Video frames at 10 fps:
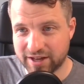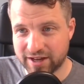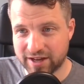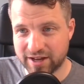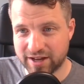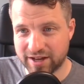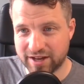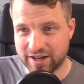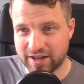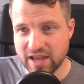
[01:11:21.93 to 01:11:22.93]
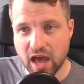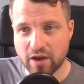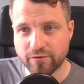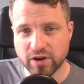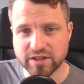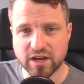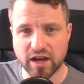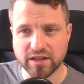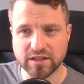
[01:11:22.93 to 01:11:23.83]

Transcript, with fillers: Uh, yeah, Vonata. I,